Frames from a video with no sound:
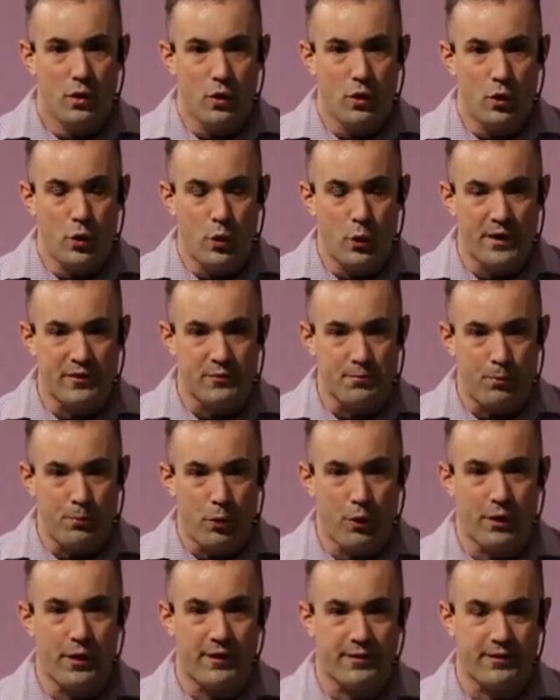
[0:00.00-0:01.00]
who has
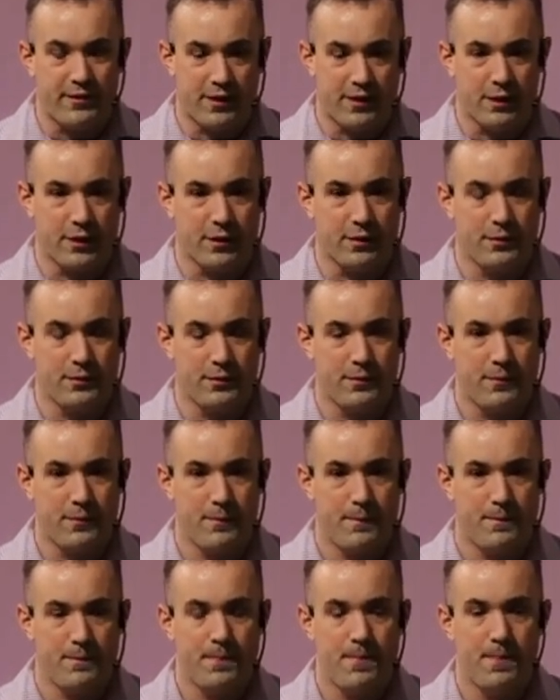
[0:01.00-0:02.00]
put us here.
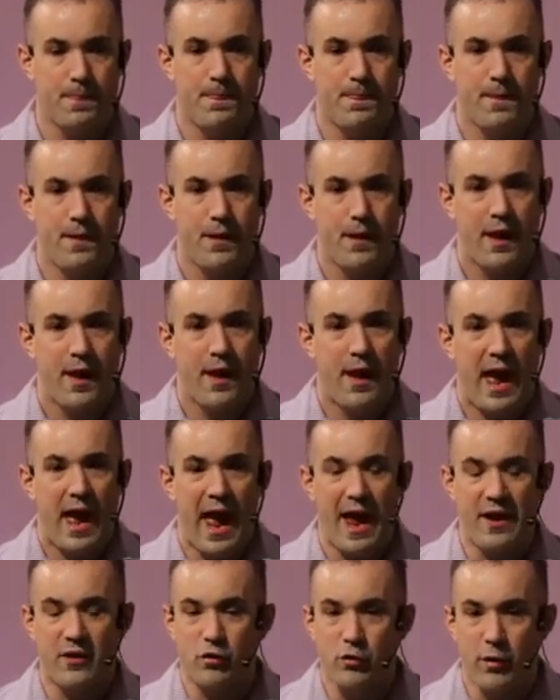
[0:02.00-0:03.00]

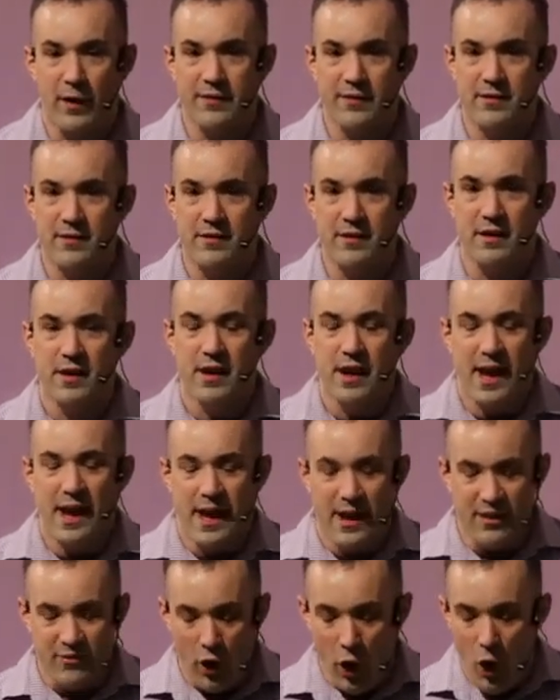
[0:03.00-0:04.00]
And trust
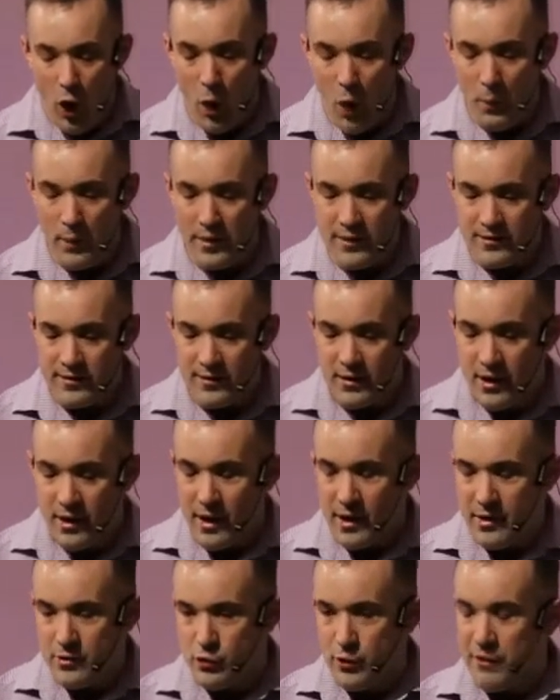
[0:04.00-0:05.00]
is always
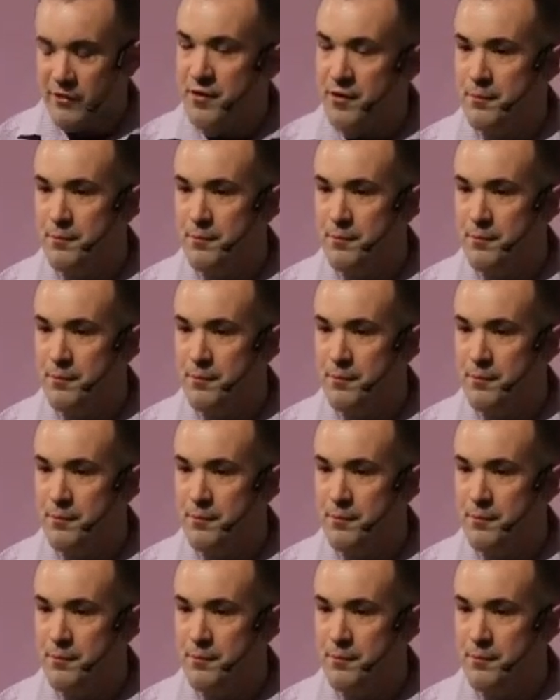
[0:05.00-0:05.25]
driven